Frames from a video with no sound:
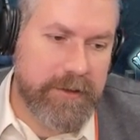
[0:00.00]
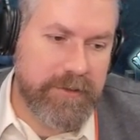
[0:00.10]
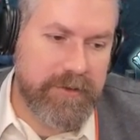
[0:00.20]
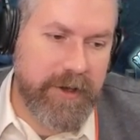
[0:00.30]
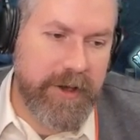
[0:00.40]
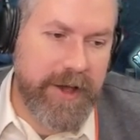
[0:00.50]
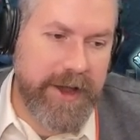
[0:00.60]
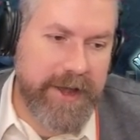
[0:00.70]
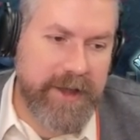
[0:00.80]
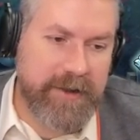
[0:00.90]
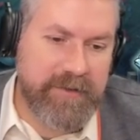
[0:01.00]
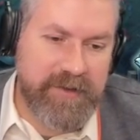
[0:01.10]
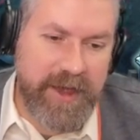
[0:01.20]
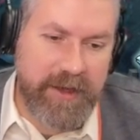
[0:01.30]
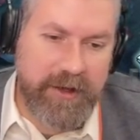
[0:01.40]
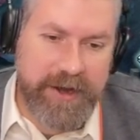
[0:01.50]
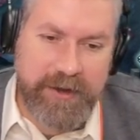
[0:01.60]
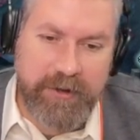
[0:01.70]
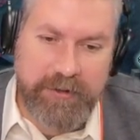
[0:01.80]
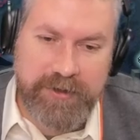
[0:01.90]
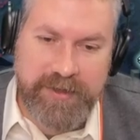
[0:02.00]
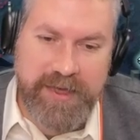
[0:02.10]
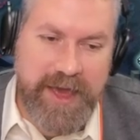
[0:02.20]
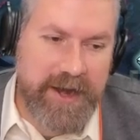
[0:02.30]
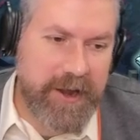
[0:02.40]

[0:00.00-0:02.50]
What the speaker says: so I can say, I can all click that.